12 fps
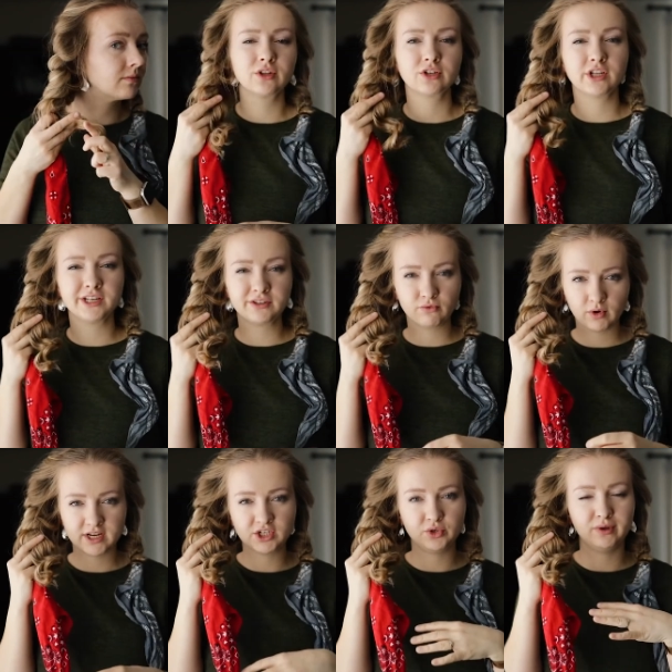There's lots of
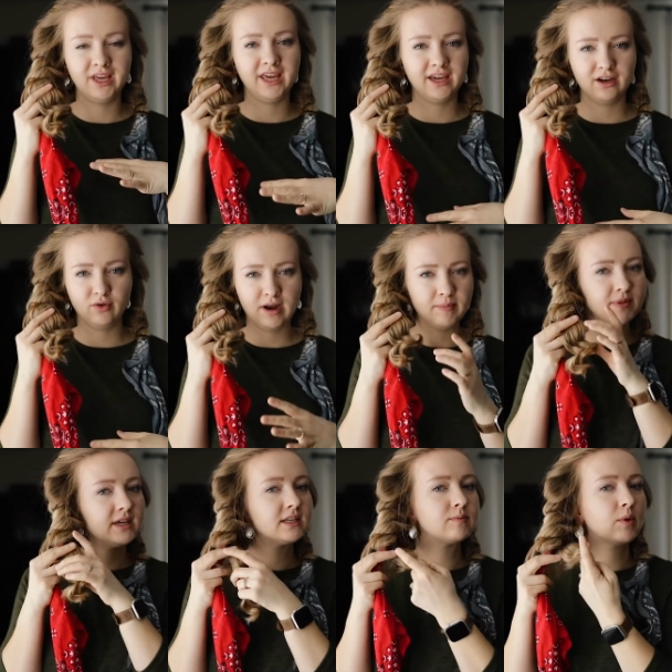ways you can unwrap
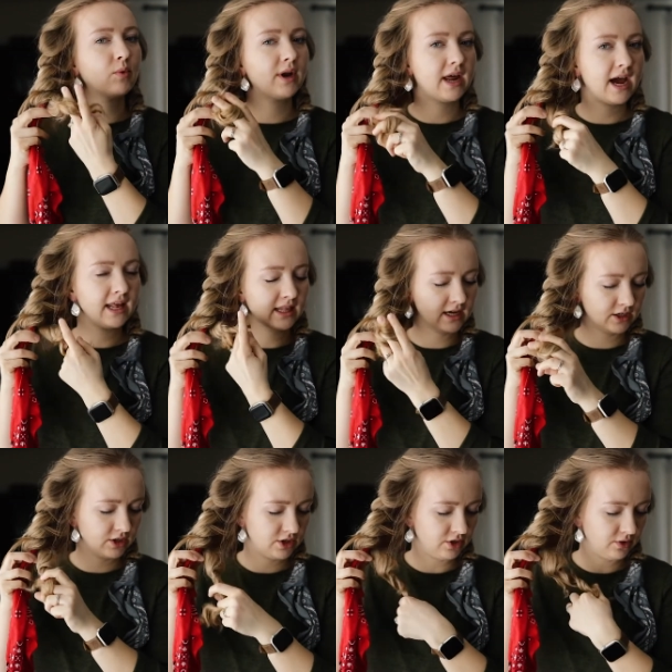this, but what I like
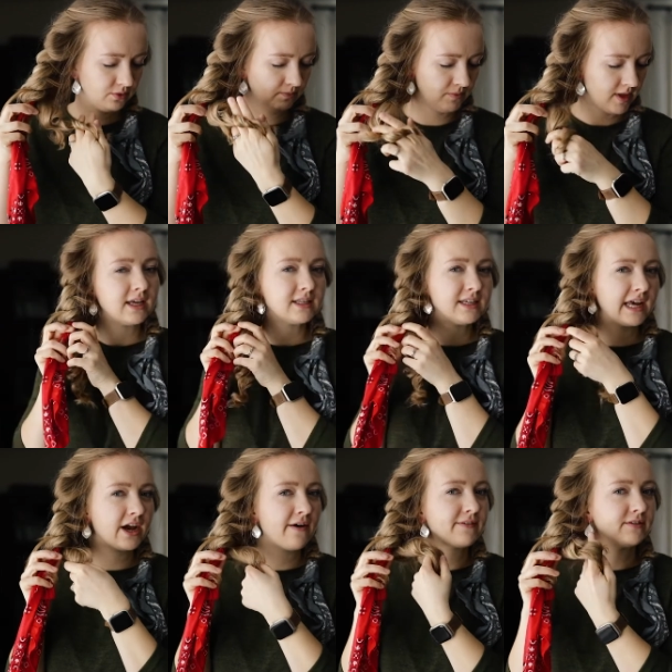to do is
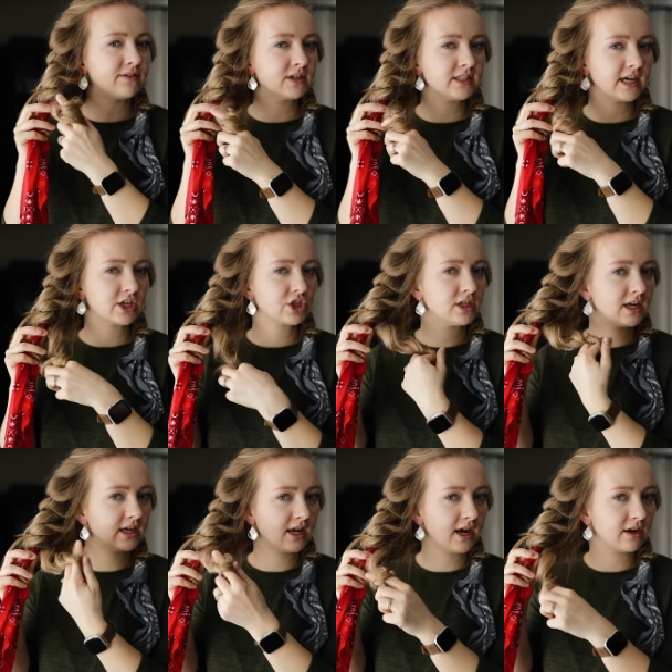take off the first section
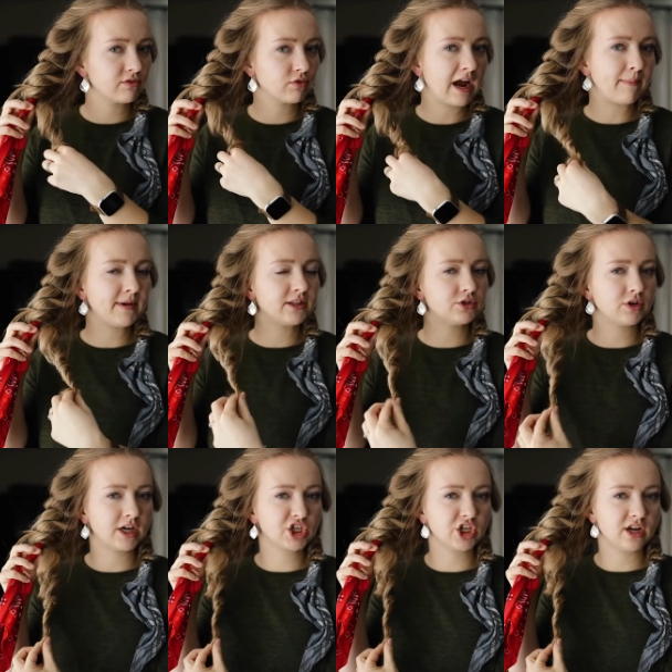and kind of wrap it the
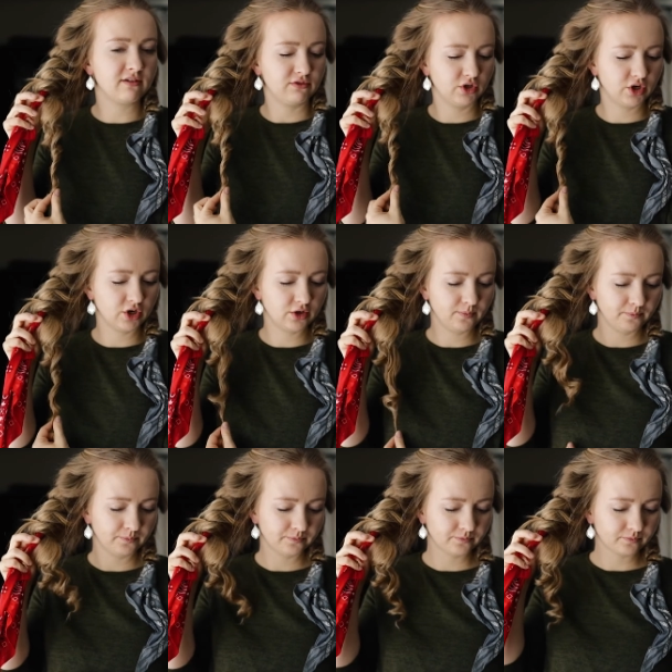direction of the curl.
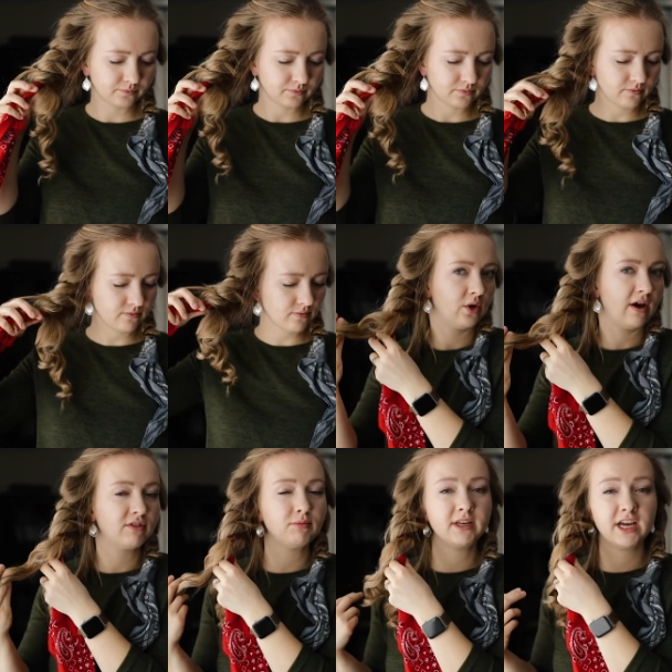You
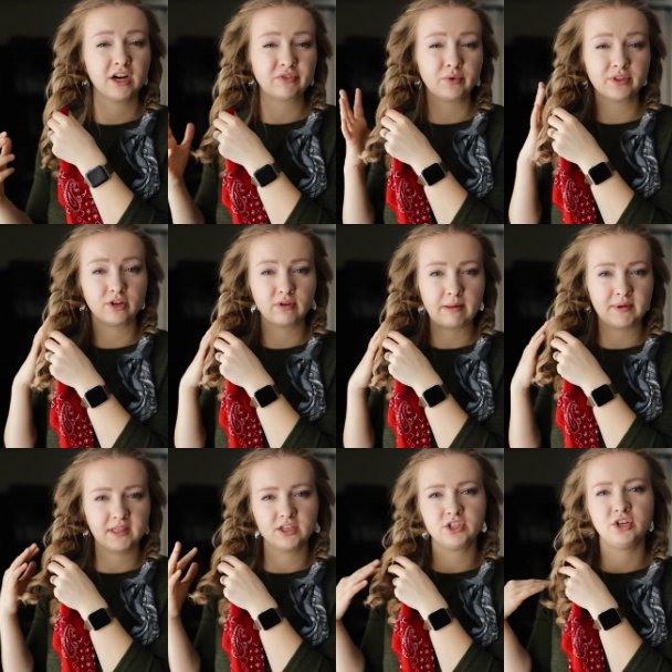have to be careful with
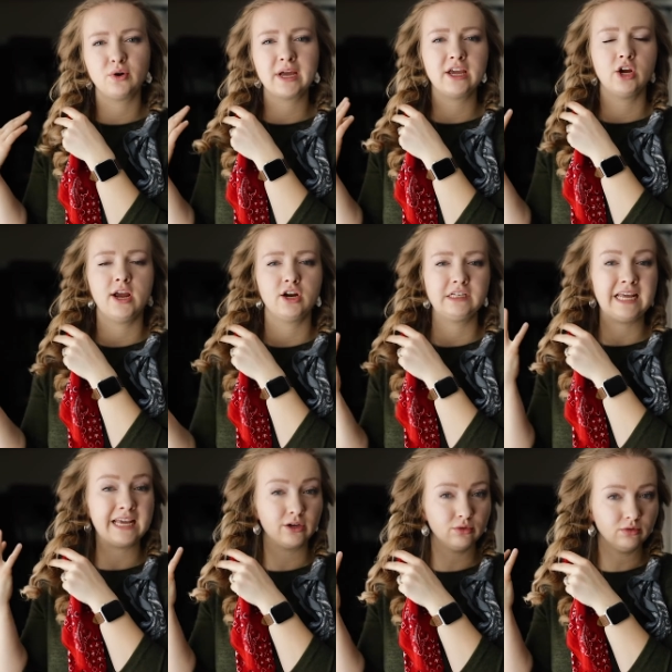unwrapping this so you don't get your hair
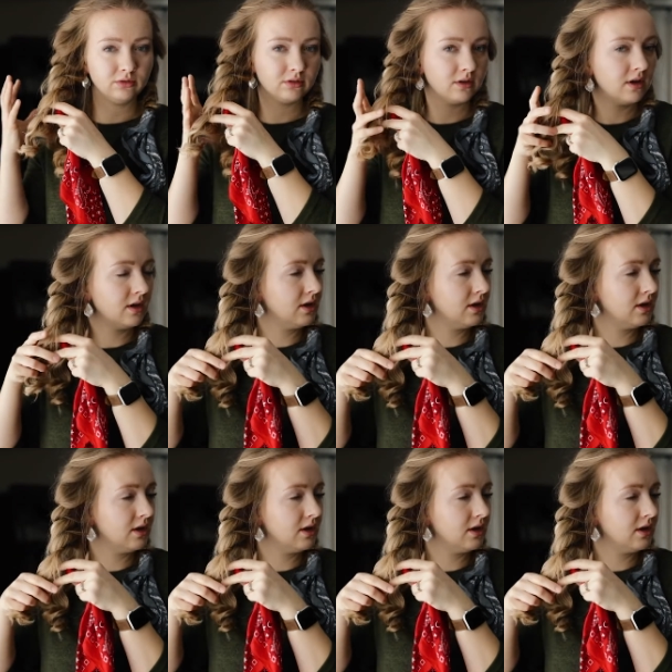tangled.